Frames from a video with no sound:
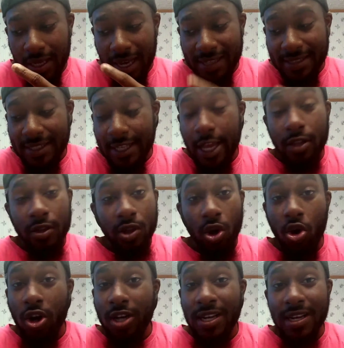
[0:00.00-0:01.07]
And I said,
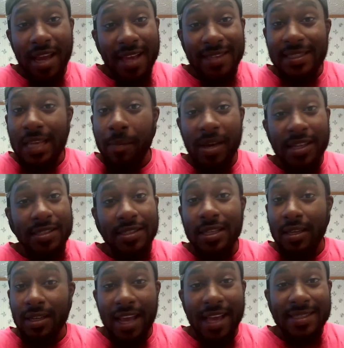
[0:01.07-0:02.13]
Lord, the next time I
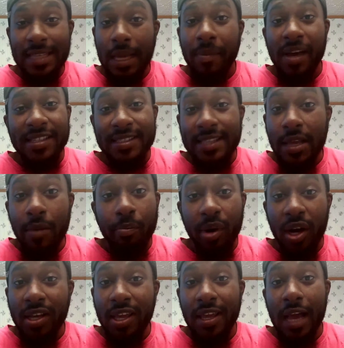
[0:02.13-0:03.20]
see, next time I see
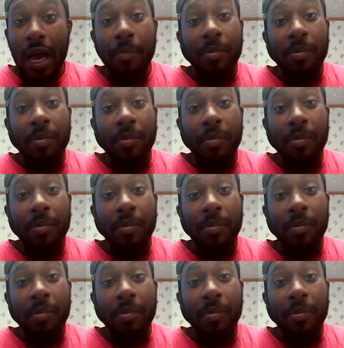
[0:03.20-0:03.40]
Bucky,